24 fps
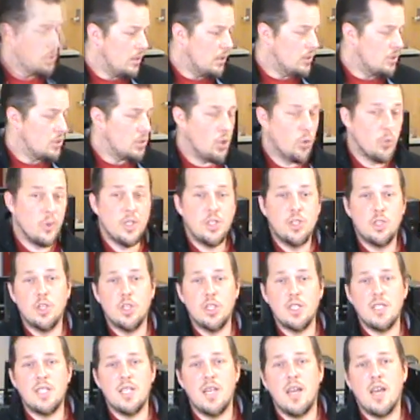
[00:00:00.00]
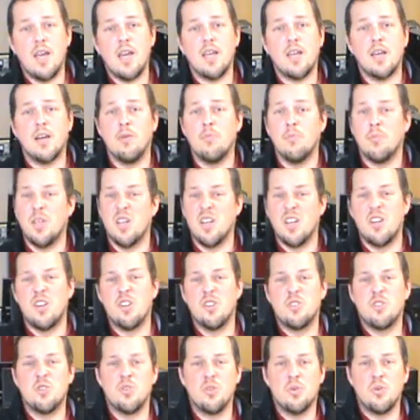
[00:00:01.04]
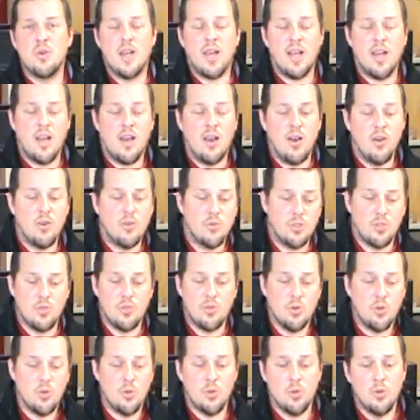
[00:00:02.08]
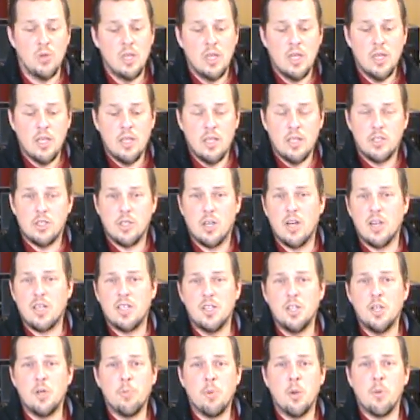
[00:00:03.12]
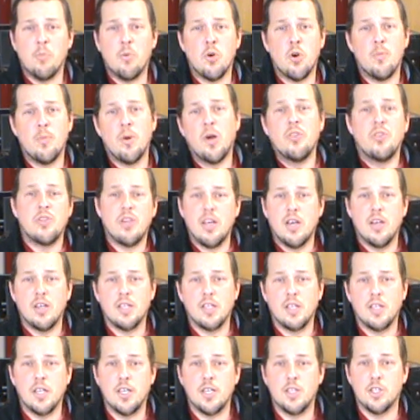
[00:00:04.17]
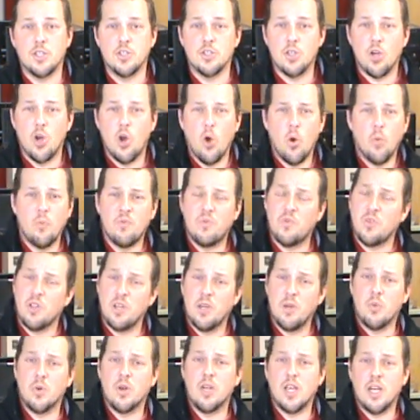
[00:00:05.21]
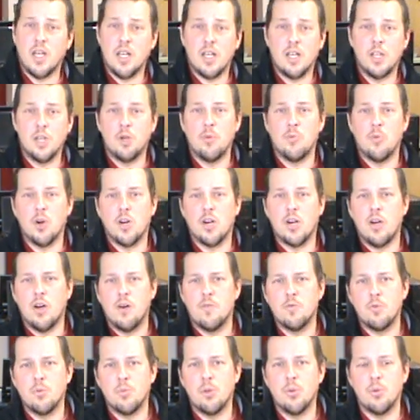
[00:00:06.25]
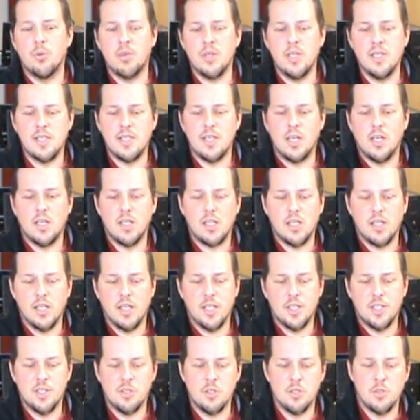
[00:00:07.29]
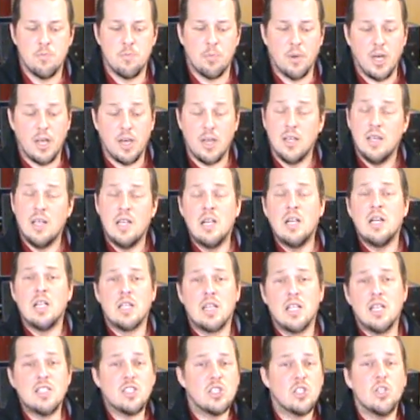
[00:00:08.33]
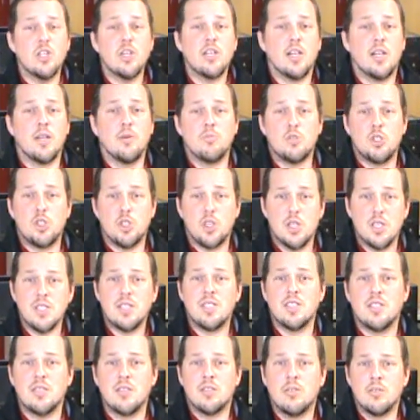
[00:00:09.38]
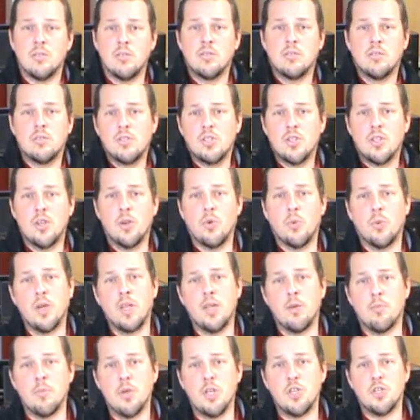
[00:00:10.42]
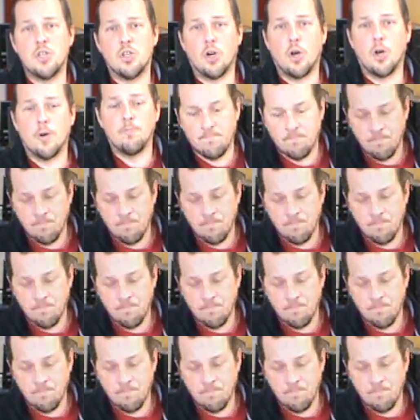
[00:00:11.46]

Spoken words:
So we should take a minute or two now to talk a little bit more about the calculations. Hopefully we're getting a little more comfortable with these calculations, but let's look at them just so that we can be sure.